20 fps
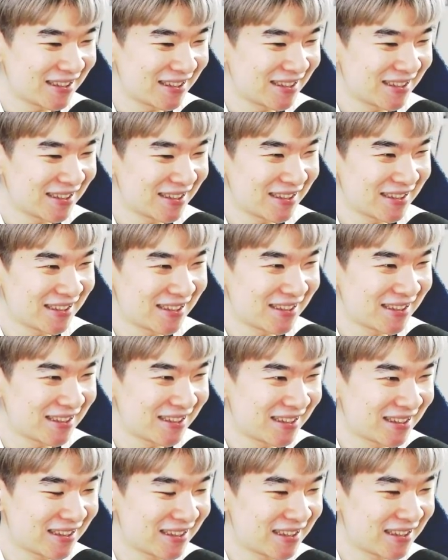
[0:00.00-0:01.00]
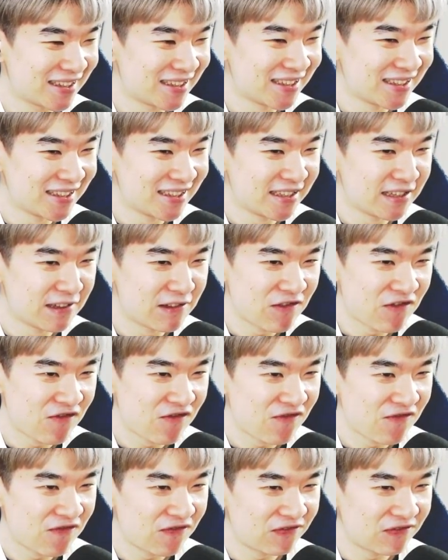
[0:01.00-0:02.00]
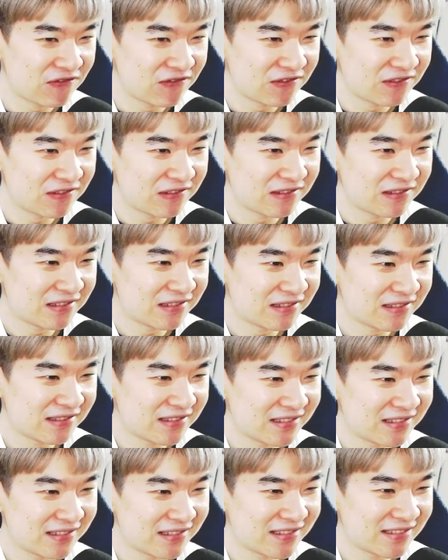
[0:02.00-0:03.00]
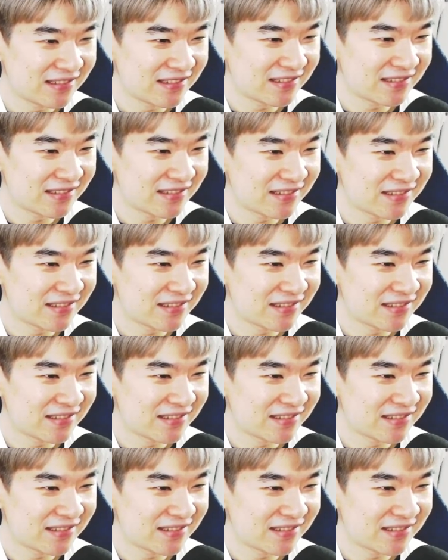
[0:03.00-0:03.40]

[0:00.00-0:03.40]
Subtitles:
Nobody speaks.